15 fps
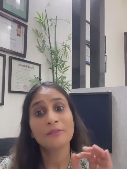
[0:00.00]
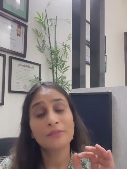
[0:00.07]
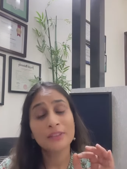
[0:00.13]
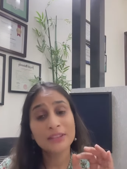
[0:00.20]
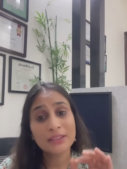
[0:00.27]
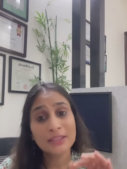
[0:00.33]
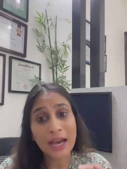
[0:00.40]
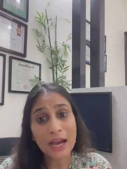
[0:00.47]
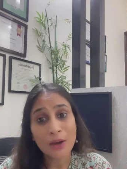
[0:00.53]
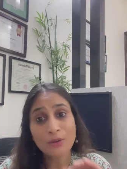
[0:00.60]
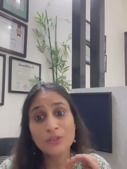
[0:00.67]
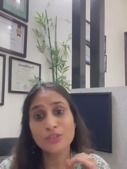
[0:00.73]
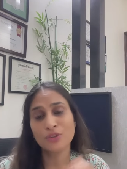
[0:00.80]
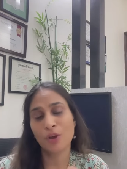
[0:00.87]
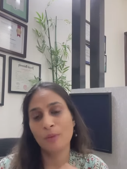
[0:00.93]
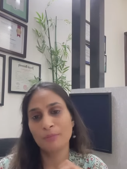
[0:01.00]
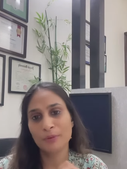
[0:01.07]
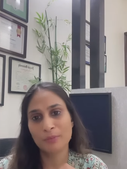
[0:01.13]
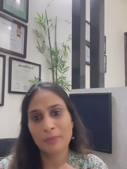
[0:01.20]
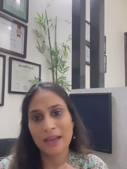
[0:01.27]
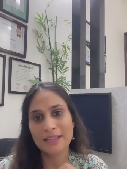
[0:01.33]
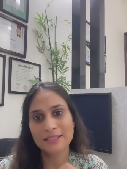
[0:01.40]
without
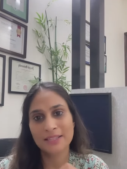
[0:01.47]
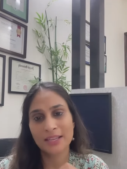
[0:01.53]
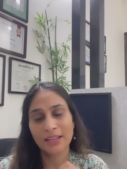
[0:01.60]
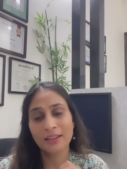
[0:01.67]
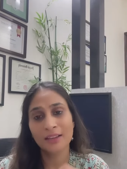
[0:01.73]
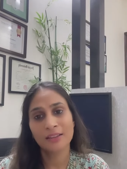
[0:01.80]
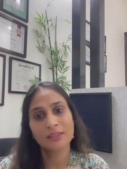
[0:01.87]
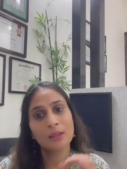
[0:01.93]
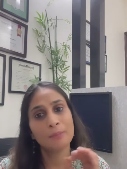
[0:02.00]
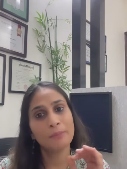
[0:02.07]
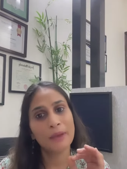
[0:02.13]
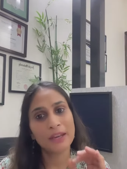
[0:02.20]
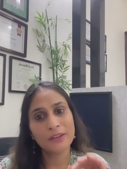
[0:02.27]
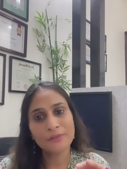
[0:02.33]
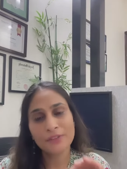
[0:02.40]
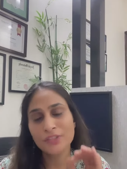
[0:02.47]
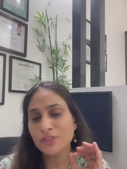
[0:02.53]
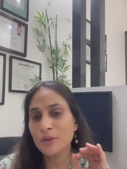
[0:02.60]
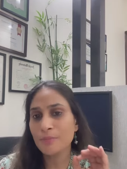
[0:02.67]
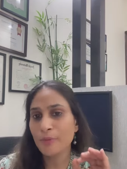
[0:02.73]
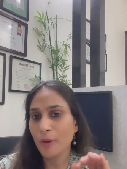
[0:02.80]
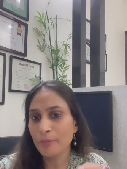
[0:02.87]
compromising the
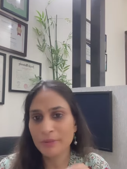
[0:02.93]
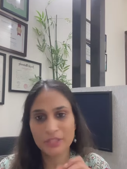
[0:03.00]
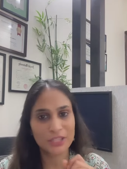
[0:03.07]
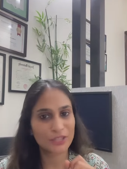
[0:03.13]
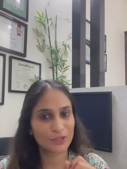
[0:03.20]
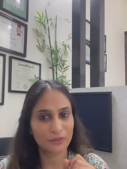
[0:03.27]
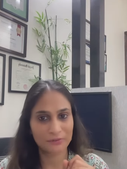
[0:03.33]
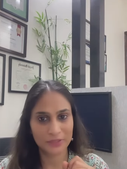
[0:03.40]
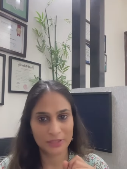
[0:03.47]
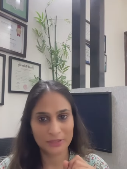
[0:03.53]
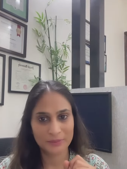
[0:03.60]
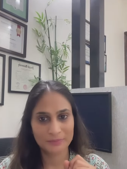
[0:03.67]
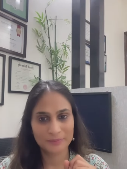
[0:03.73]
beneficial properties of it?